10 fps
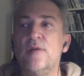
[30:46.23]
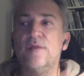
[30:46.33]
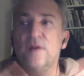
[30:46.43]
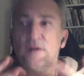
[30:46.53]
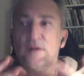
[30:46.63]

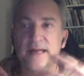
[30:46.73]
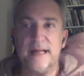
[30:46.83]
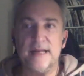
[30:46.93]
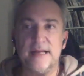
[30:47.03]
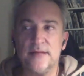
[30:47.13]
for
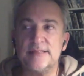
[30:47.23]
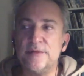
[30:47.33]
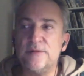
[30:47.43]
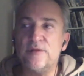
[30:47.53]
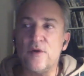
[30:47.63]
Guylaine
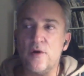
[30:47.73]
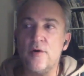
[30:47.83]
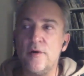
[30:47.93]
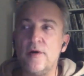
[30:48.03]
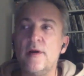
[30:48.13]
Lontez, for
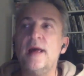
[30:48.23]
her,